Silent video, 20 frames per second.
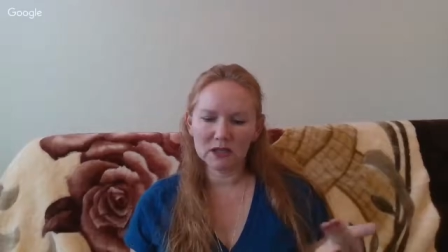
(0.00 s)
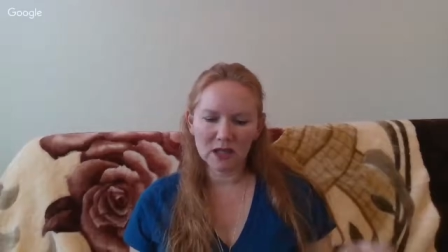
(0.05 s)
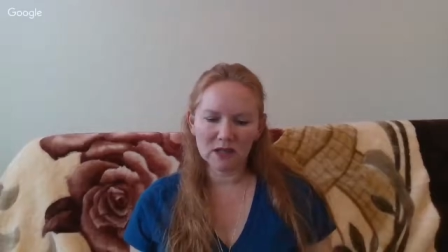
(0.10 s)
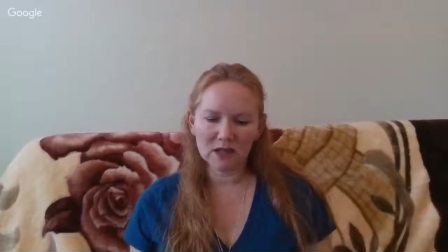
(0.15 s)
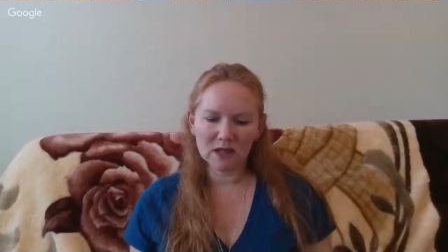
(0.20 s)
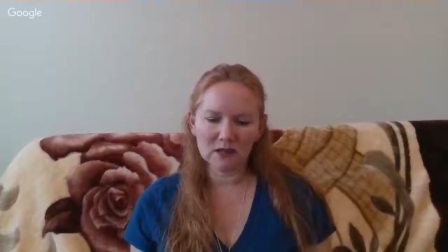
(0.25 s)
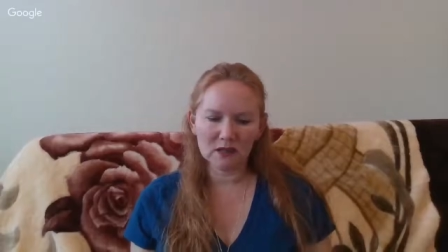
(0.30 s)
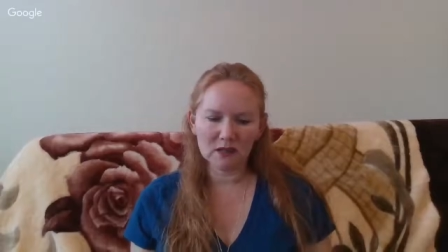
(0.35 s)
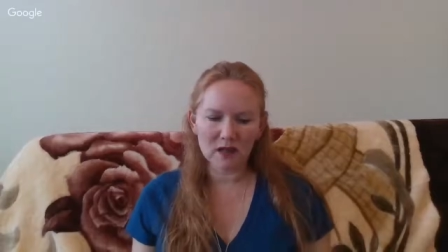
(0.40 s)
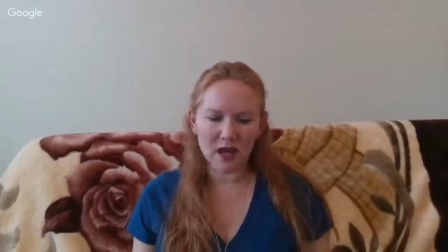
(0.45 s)
to
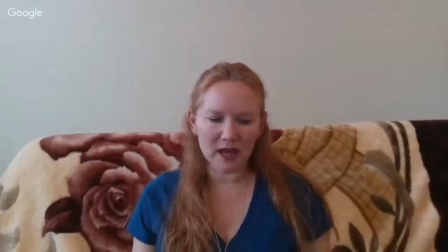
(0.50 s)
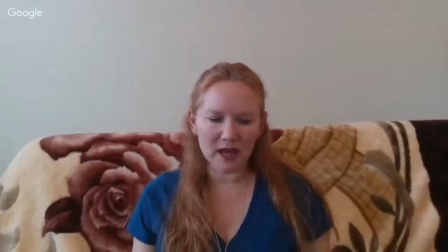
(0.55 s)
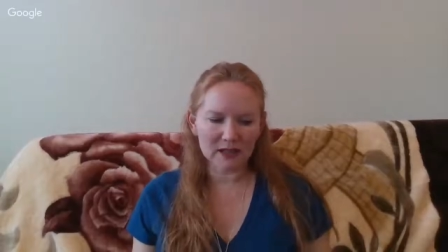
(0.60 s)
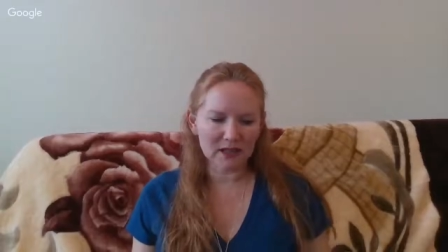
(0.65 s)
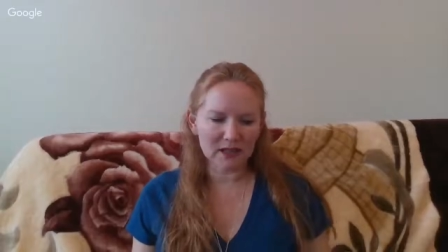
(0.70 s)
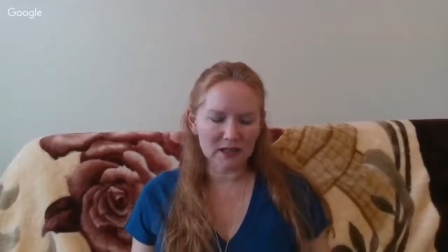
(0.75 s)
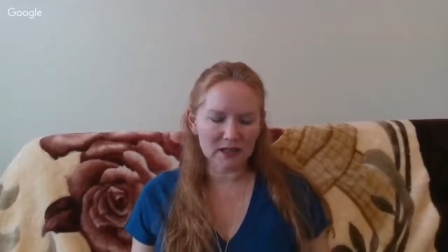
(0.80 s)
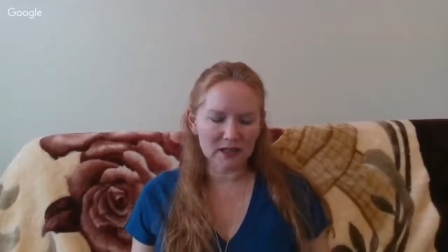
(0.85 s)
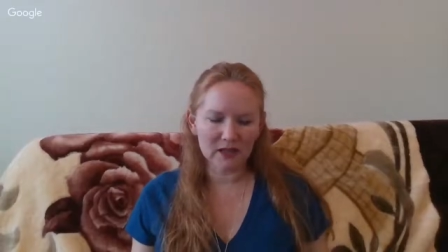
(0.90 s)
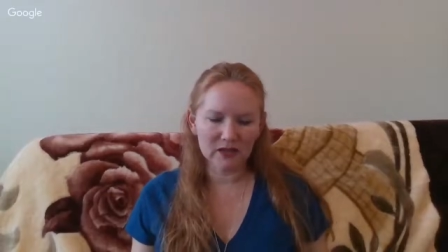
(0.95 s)
take the
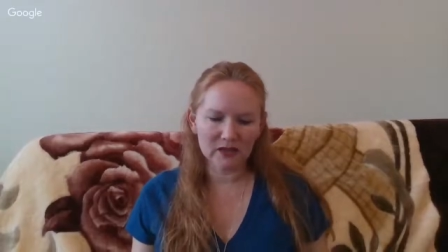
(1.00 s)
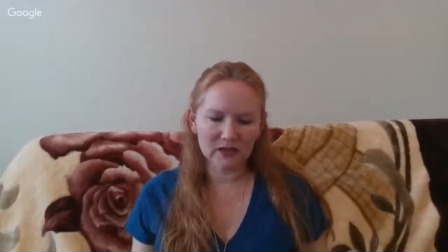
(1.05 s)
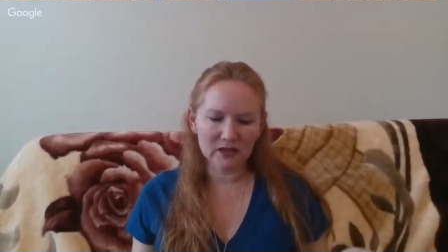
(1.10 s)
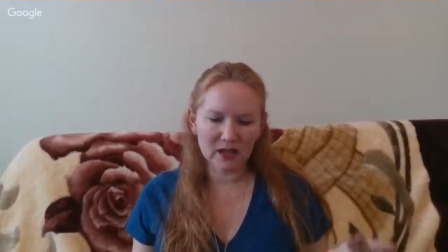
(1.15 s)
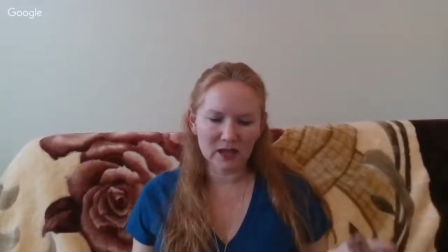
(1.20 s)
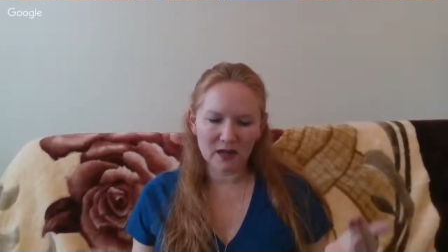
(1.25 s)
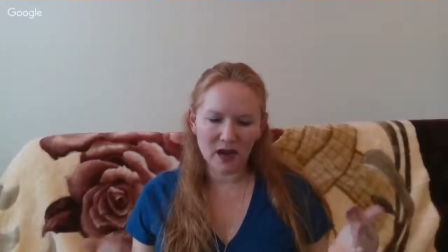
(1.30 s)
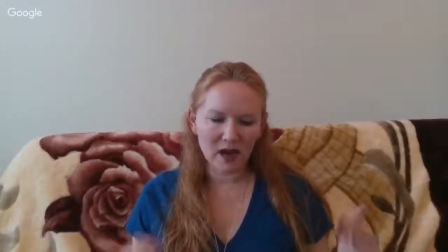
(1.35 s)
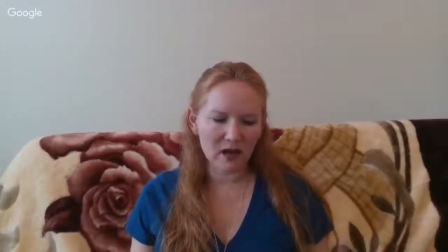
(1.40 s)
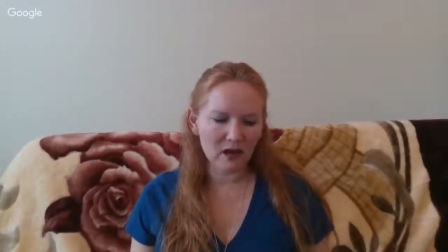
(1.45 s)
classes and you
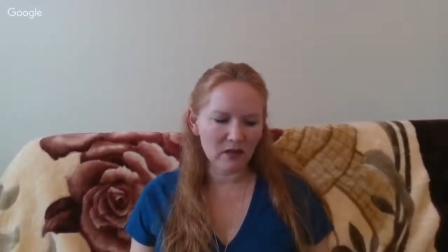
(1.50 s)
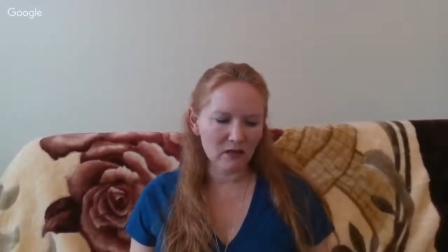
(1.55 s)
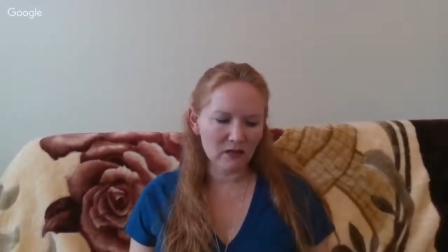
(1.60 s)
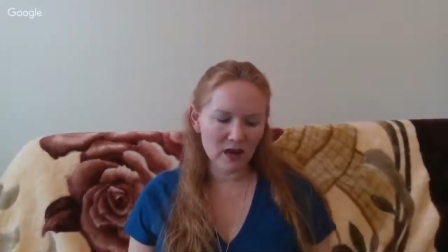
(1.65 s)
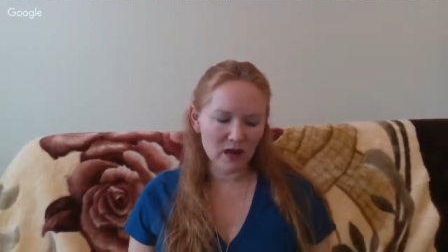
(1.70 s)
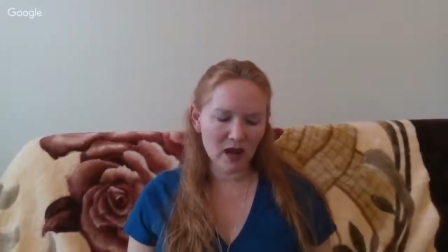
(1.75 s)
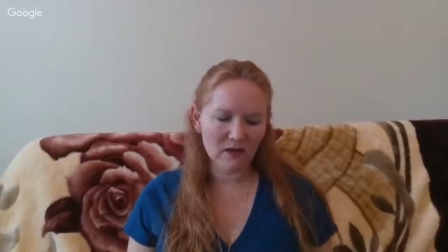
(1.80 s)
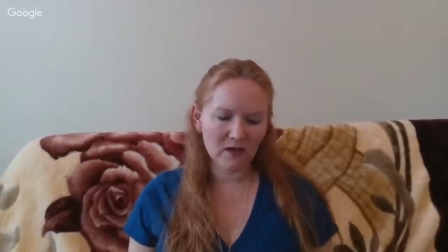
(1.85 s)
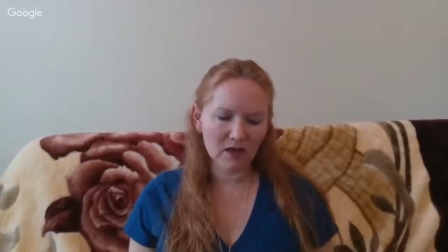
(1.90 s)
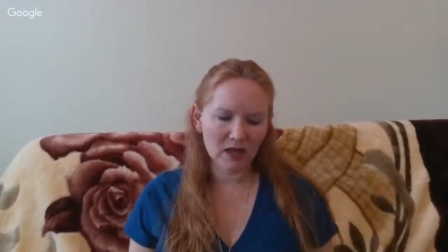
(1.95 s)
said, I
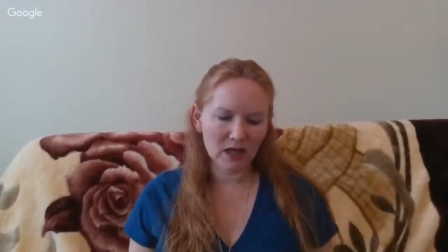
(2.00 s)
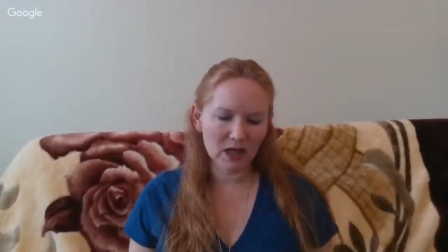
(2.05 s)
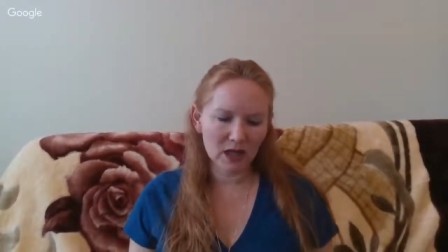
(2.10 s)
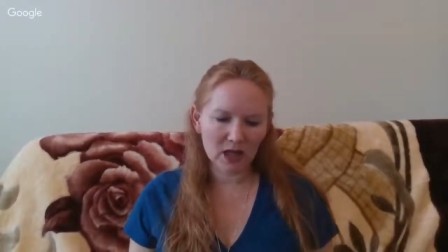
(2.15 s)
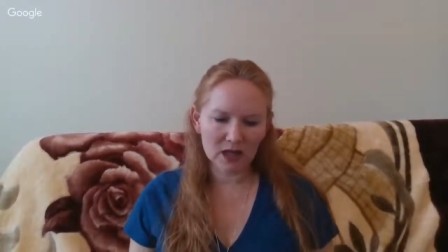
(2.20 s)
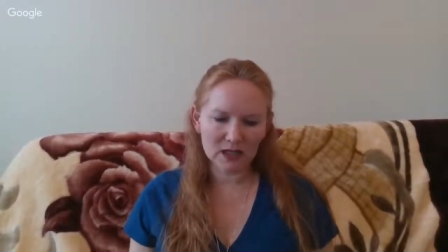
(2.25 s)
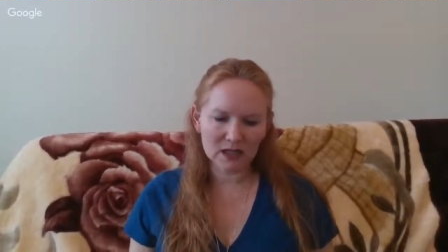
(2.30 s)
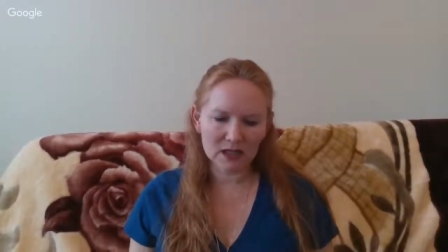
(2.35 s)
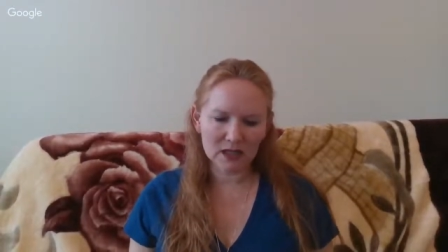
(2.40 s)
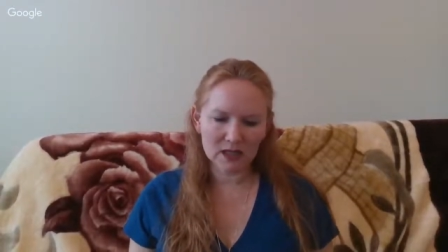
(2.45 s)
don't have any
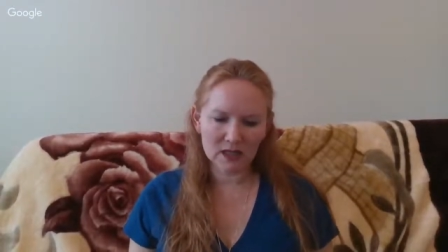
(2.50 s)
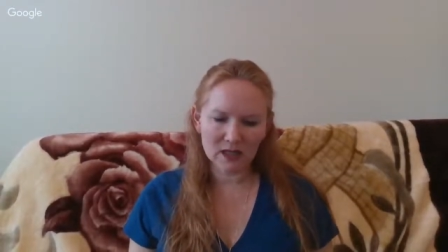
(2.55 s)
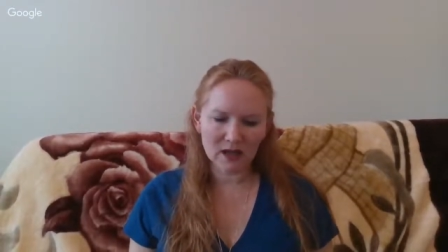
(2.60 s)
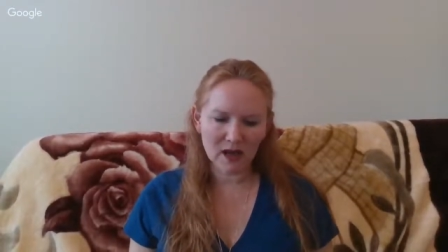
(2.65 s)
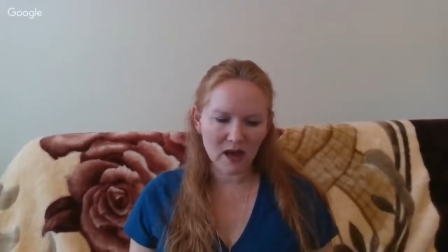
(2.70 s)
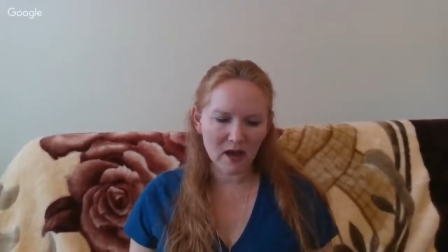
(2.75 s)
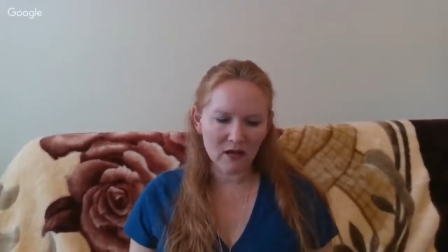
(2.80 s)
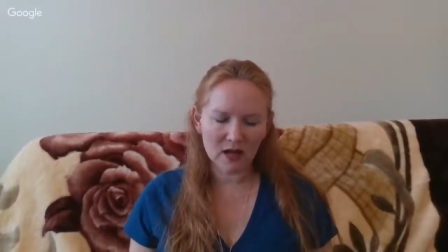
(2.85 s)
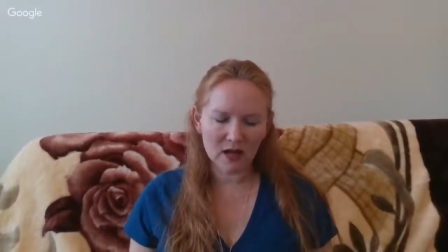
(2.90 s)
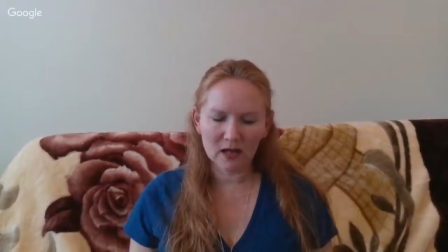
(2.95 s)

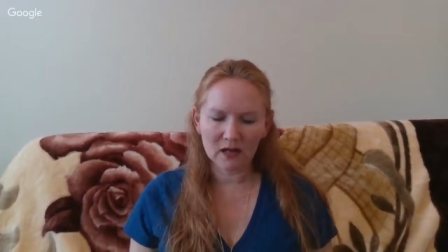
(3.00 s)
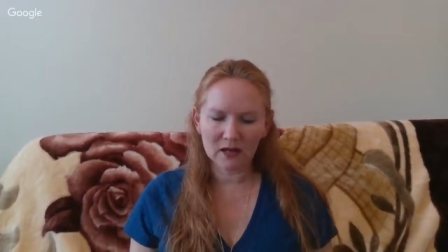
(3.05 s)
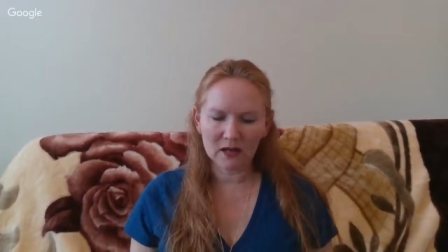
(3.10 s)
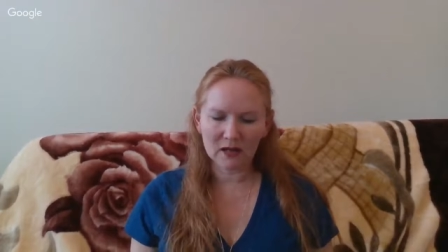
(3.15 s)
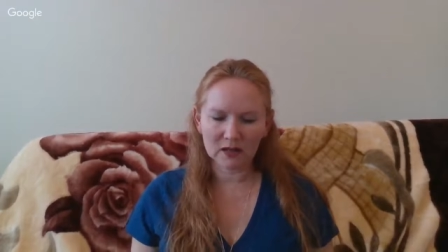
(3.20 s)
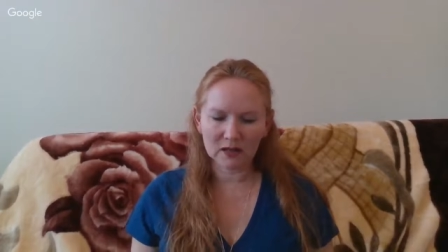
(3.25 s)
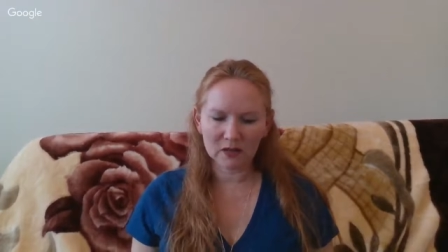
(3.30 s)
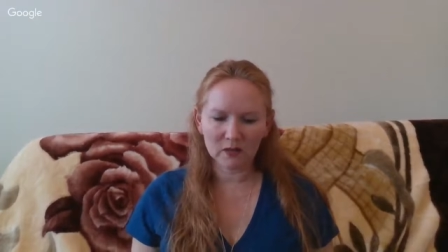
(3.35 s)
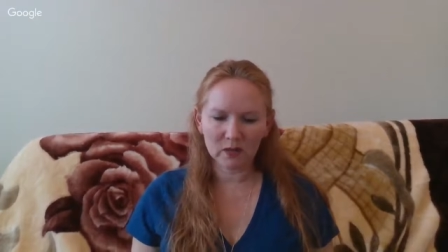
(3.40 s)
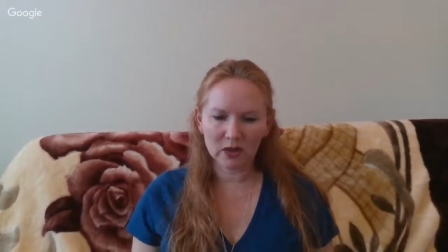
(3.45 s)
idea how any of
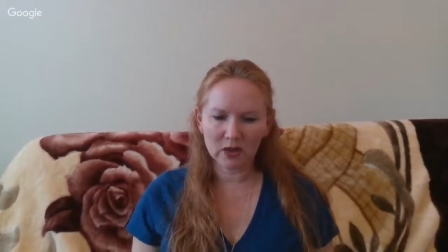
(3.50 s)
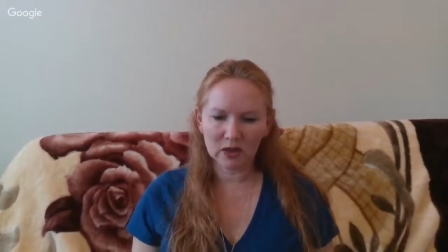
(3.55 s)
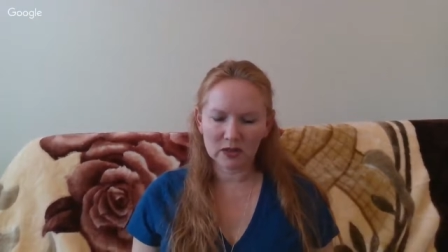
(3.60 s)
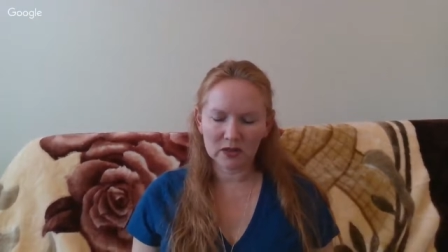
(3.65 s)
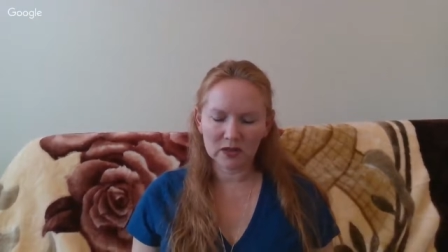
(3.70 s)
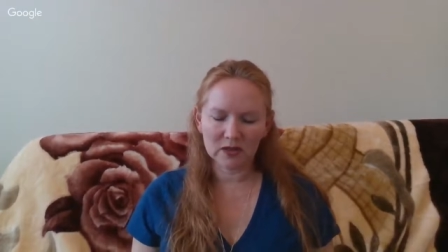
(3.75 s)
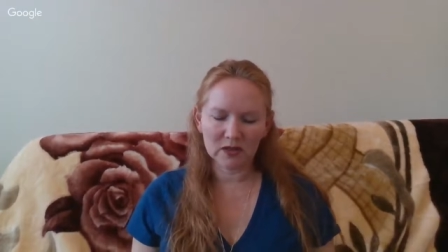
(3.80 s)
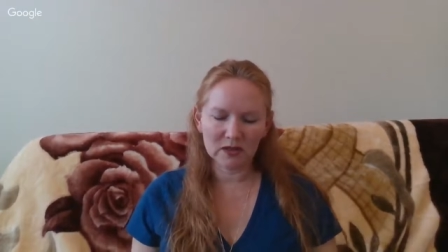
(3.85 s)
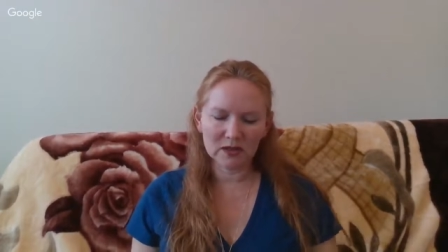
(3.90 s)
this works,